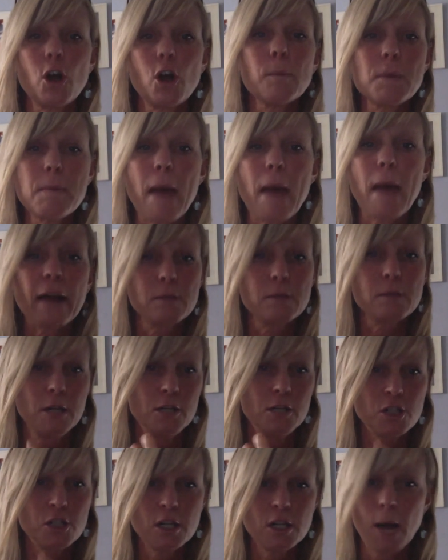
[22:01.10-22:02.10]
me back the
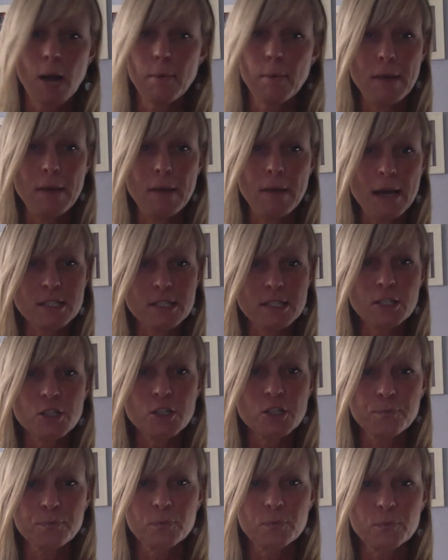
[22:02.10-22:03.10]
minute she got my message.
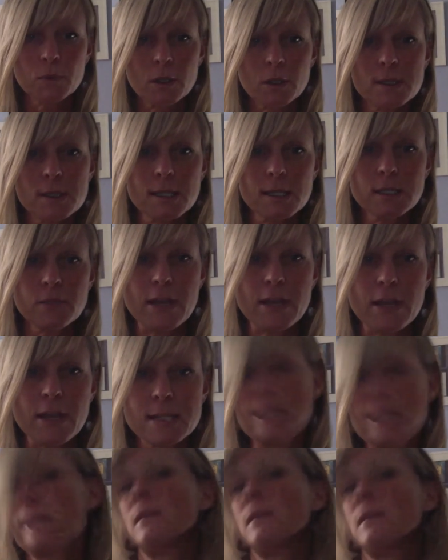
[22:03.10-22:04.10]
Because let's face
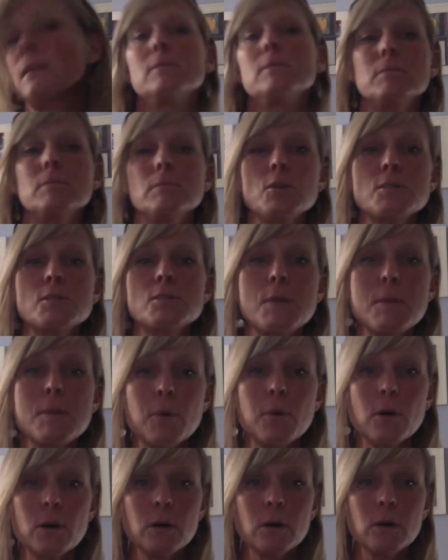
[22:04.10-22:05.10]
it, most
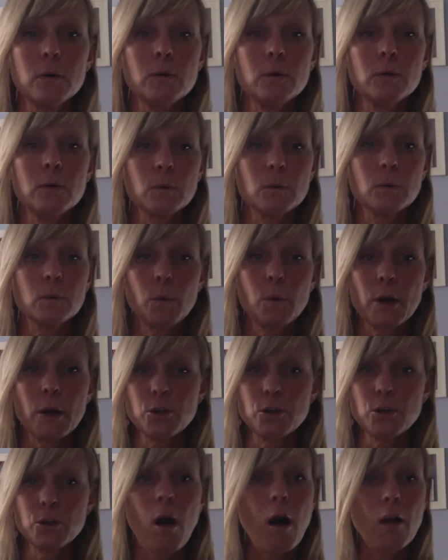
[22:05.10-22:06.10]
people, when you
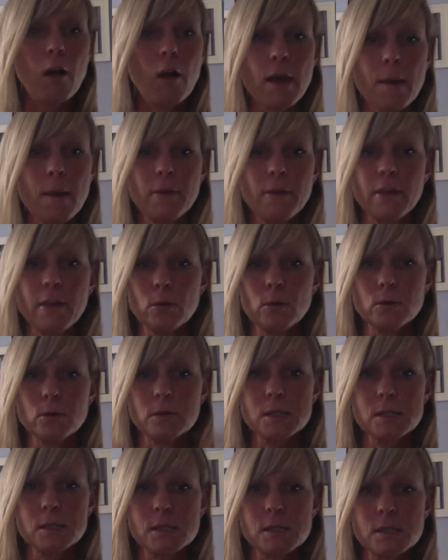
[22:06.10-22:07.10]
call them and they don't
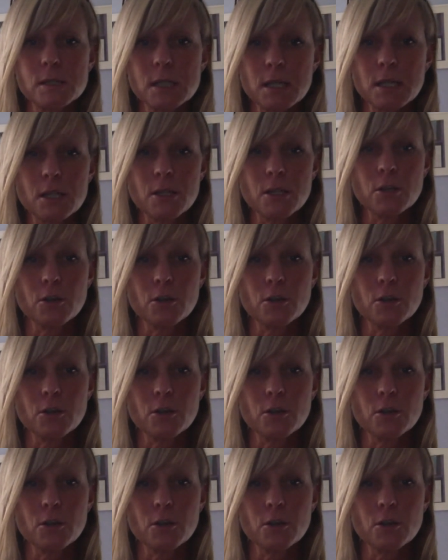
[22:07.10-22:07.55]
see your